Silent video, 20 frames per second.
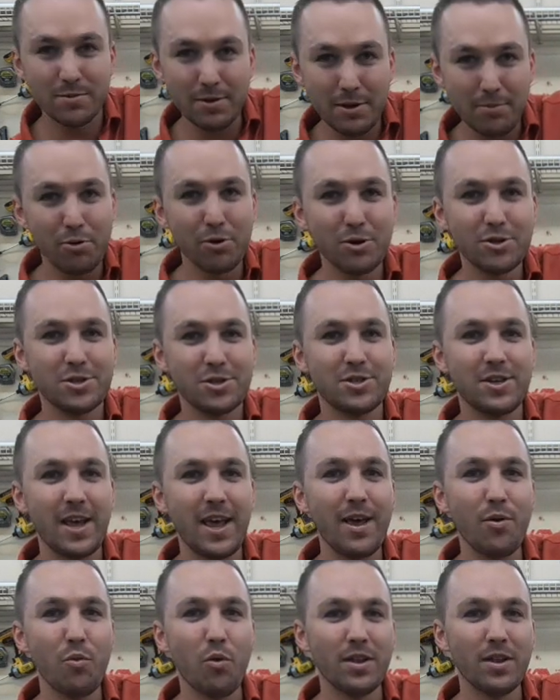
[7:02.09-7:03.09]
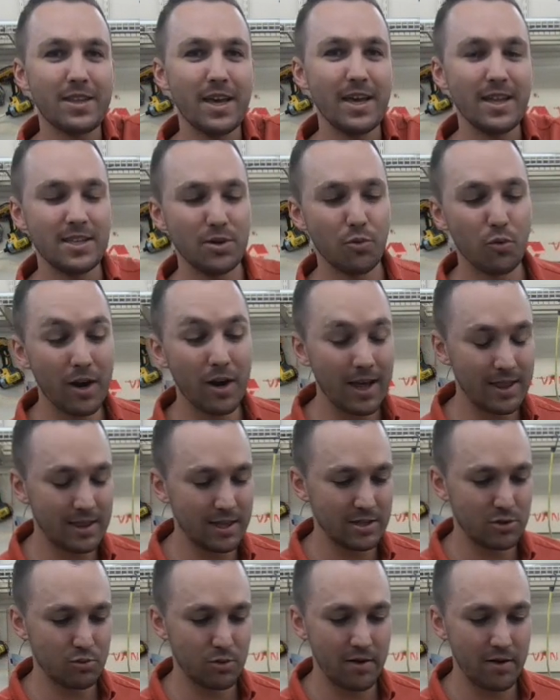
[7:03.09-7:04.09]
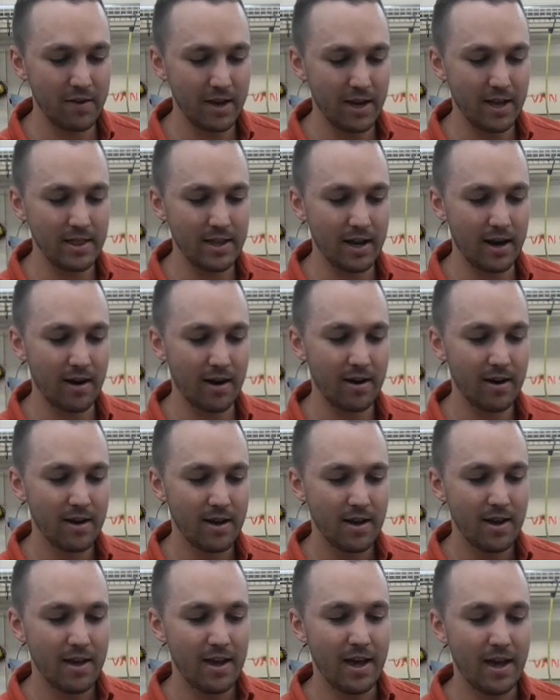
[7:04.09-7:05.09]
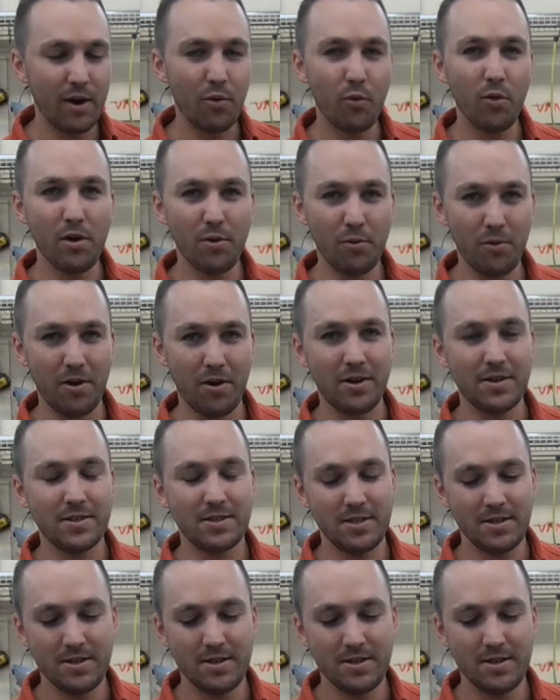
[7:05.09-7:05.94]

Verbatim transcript: pushed a 1/8 inch rivet in there, and it would have worked.